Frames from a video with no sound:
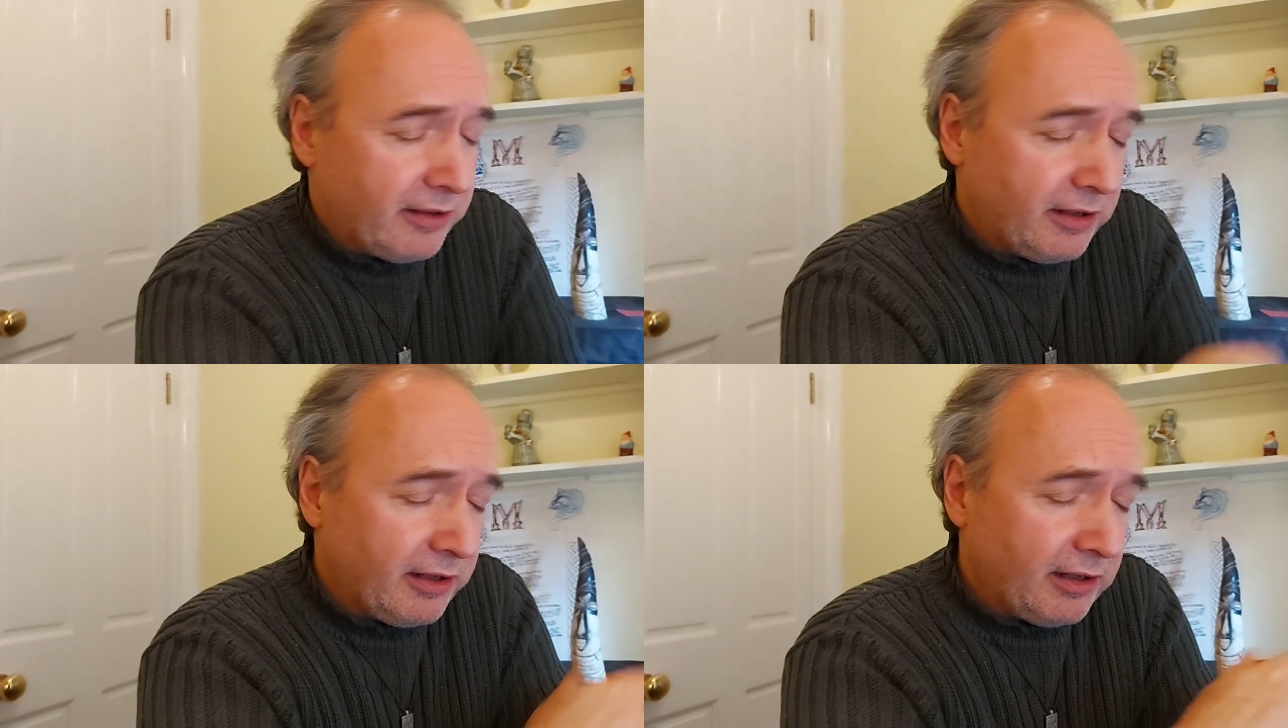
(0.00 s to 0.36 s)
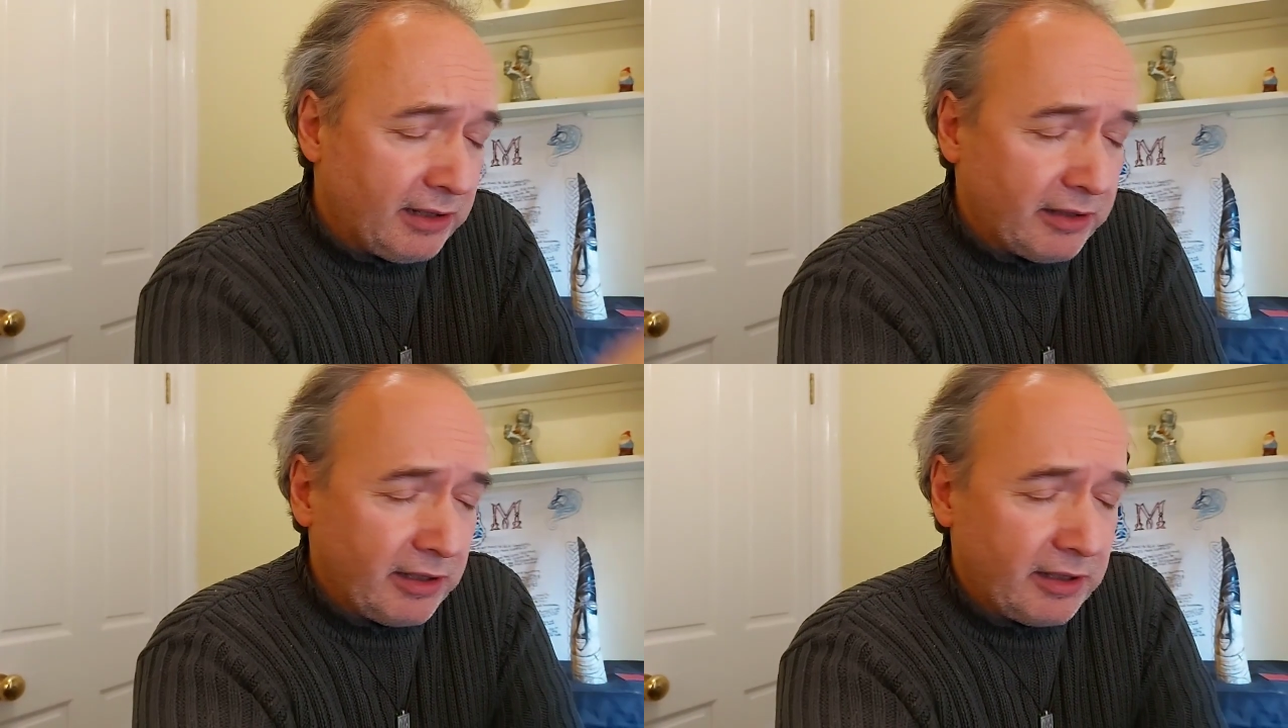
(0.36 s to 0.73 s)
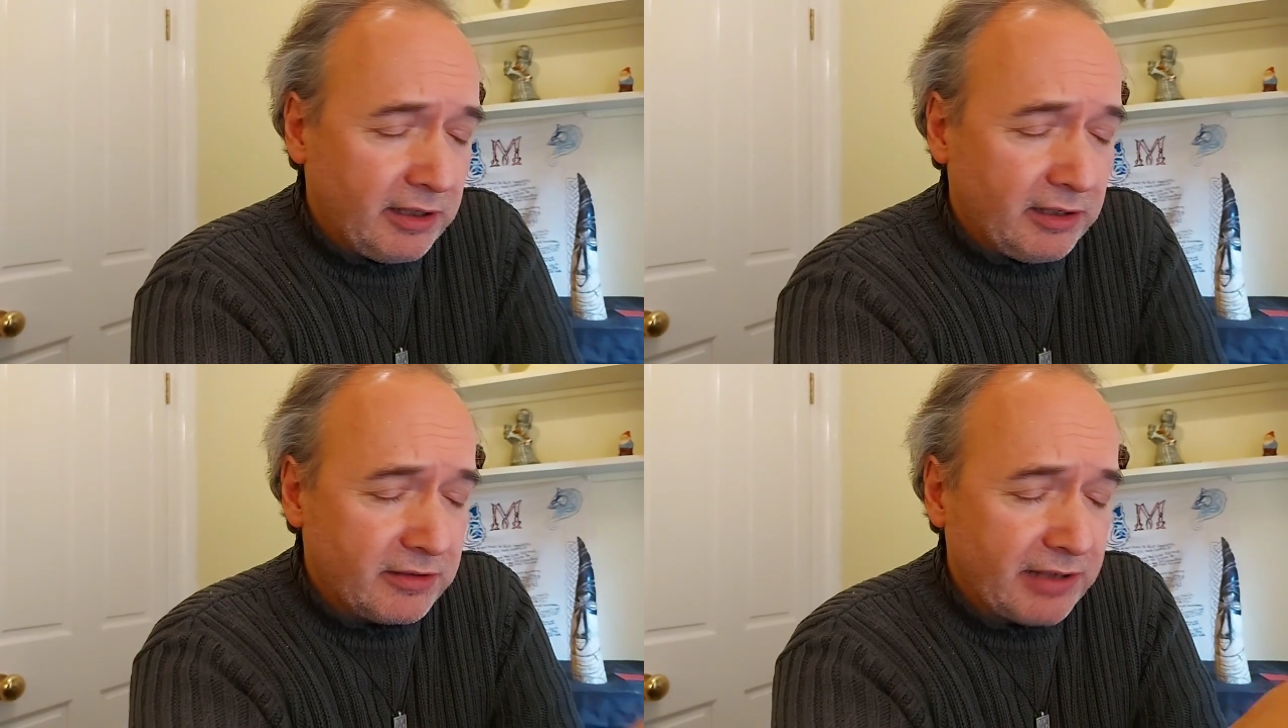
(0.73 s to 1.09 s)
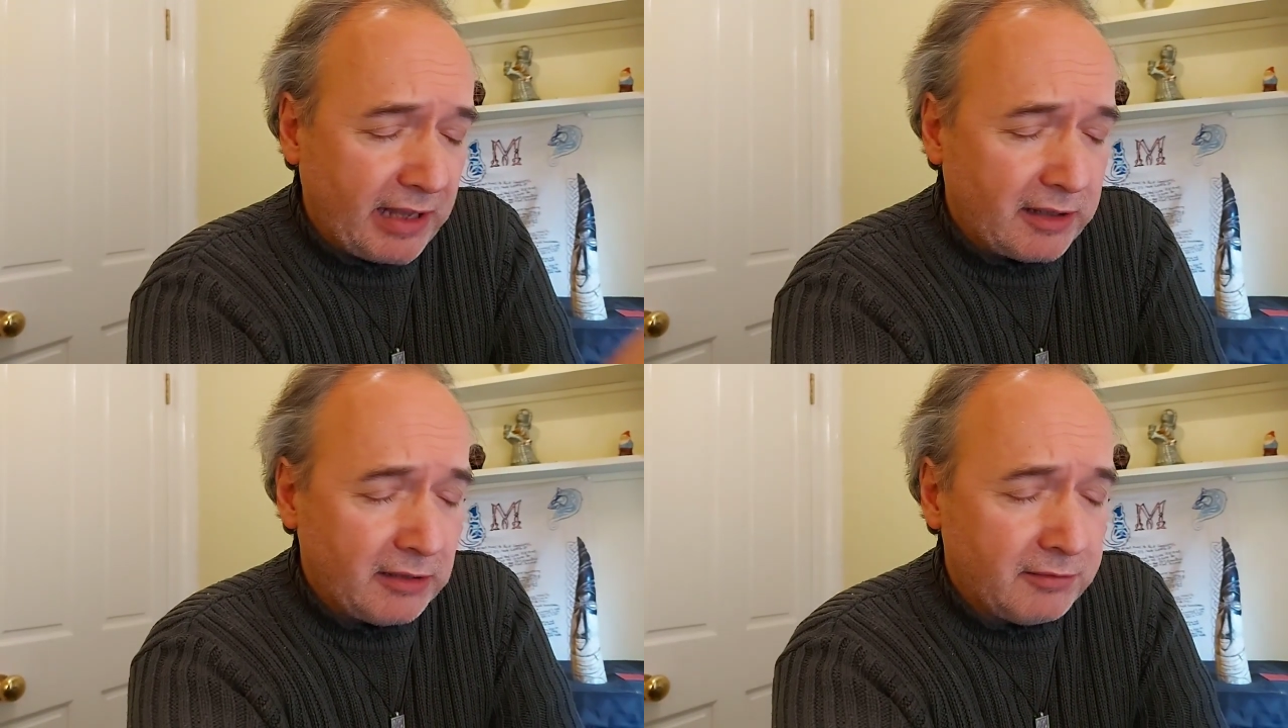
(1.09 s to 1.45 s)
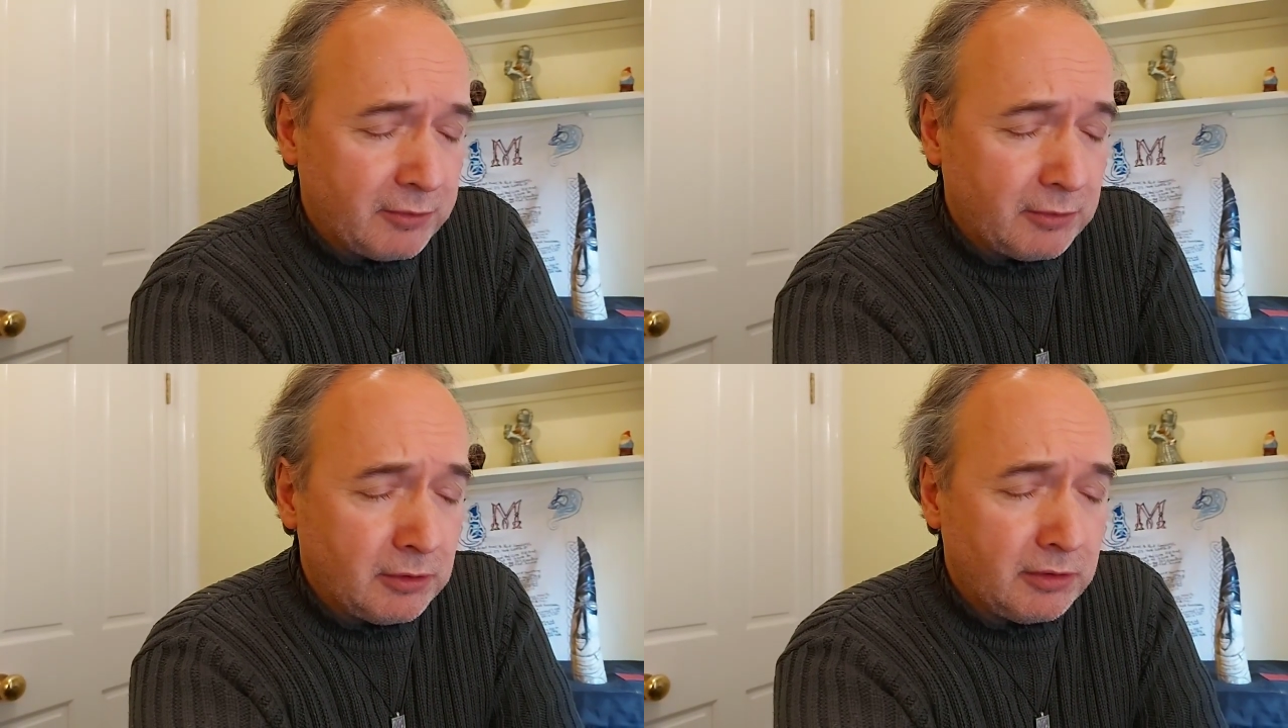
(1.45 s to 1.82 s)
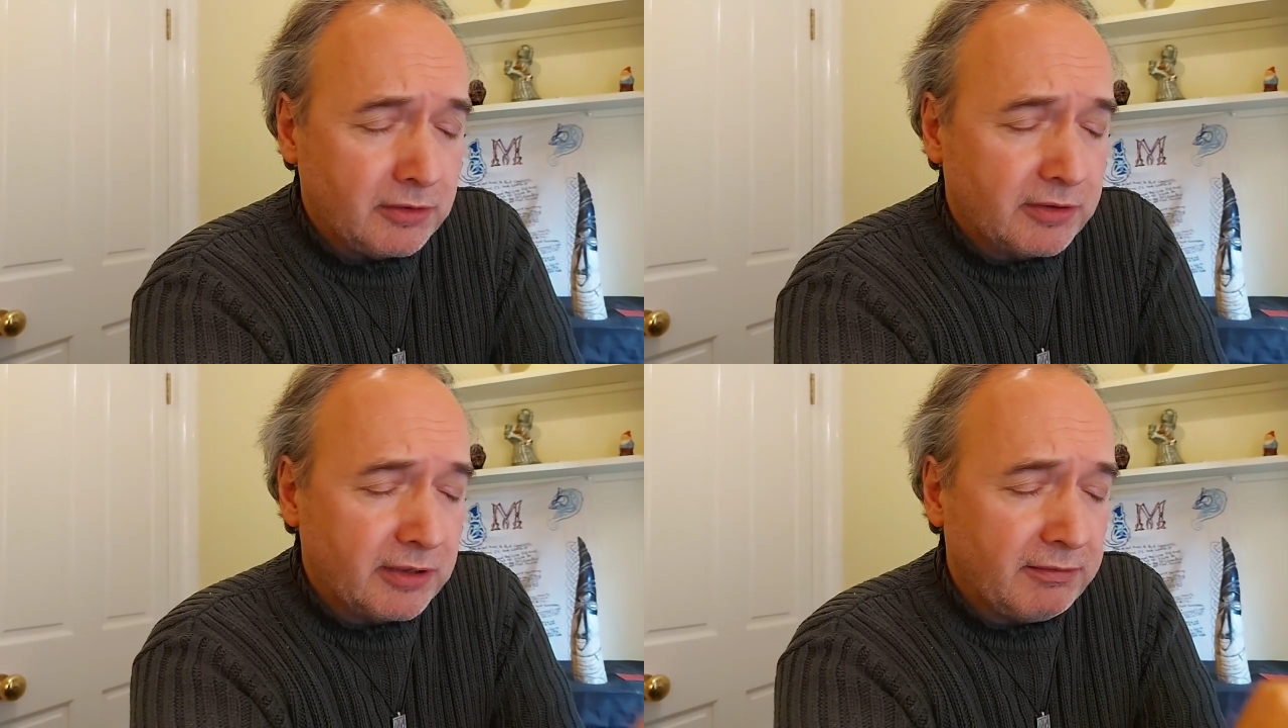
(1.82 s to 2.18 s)
In another, his saddle
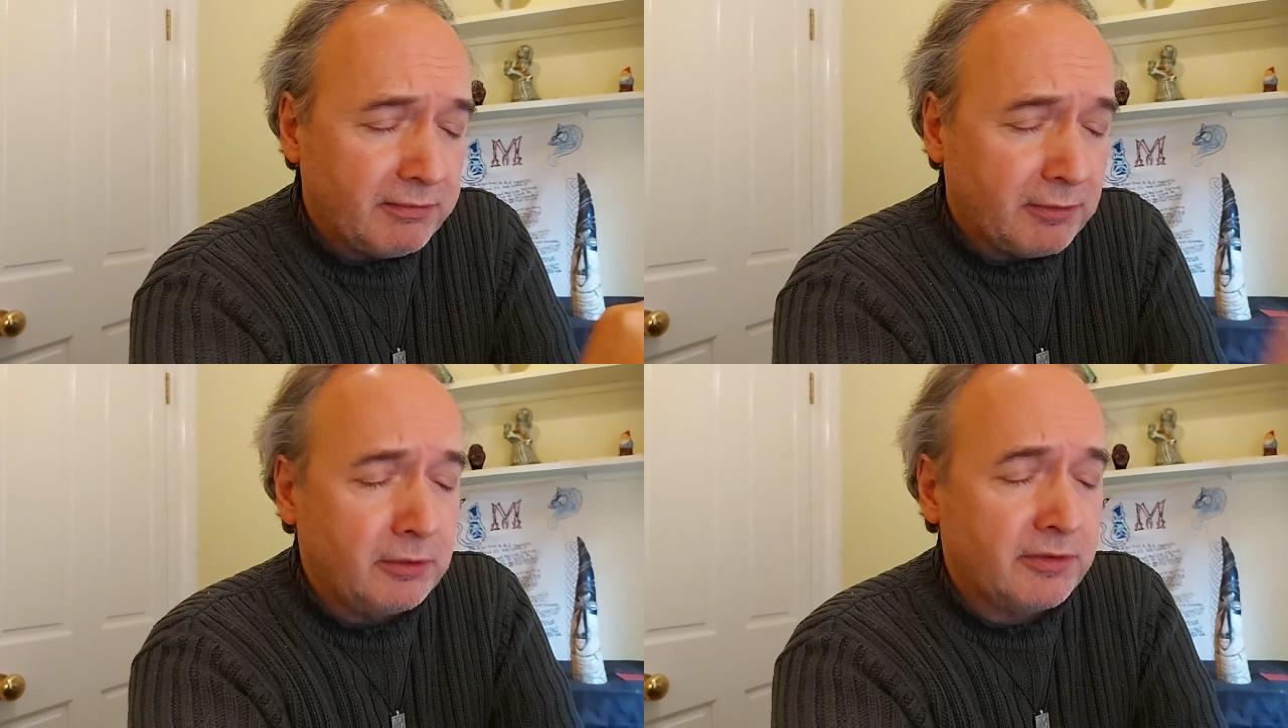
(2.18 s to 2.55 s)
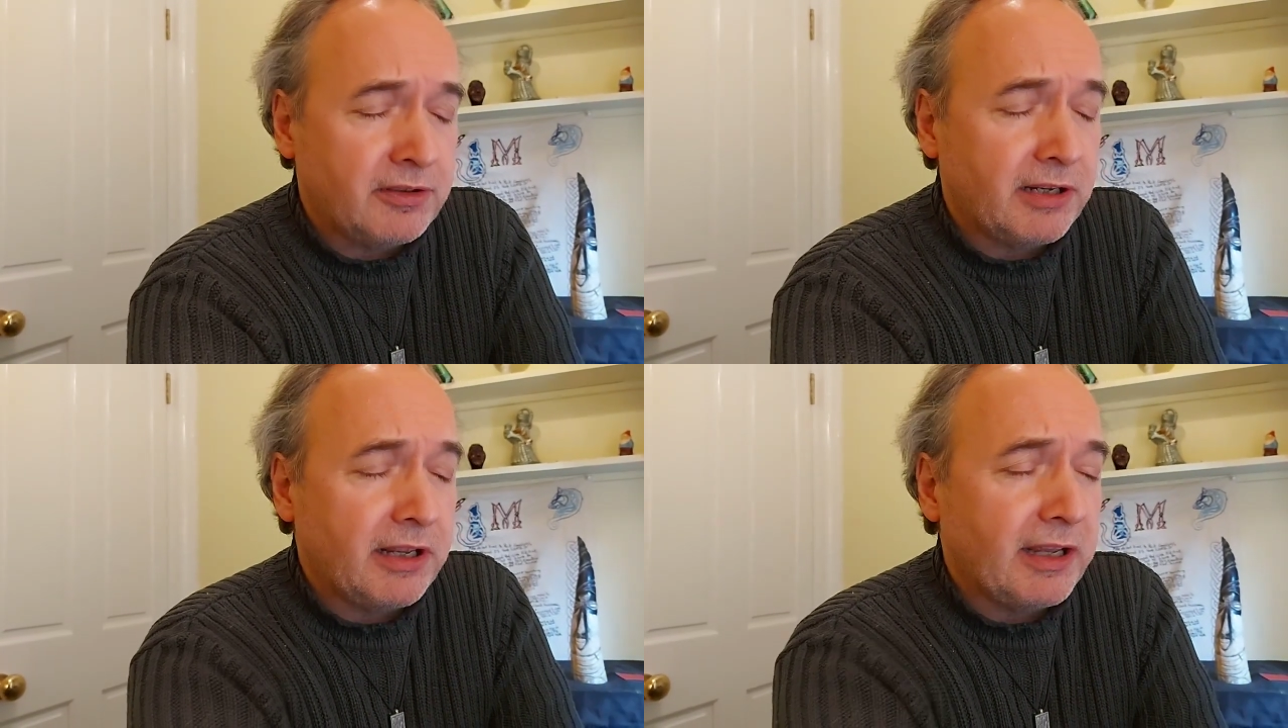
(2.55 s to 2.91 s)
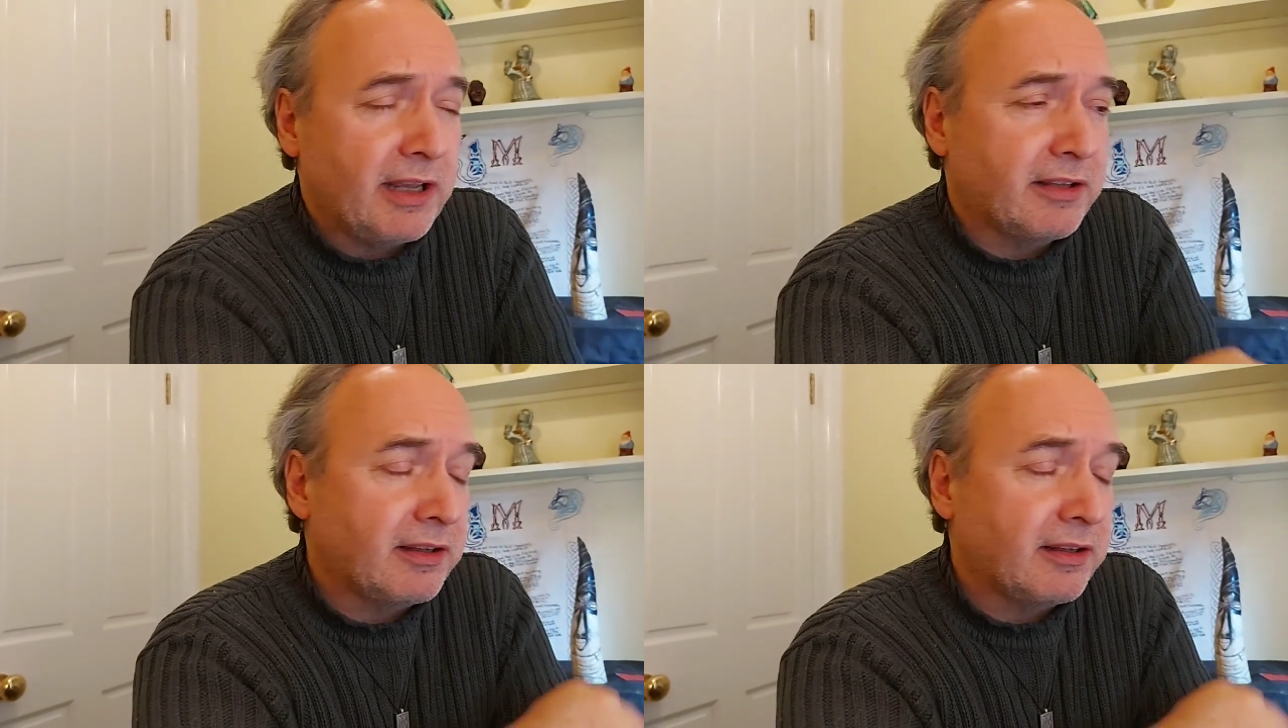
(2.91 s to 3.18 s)
falls and he falls to the earth,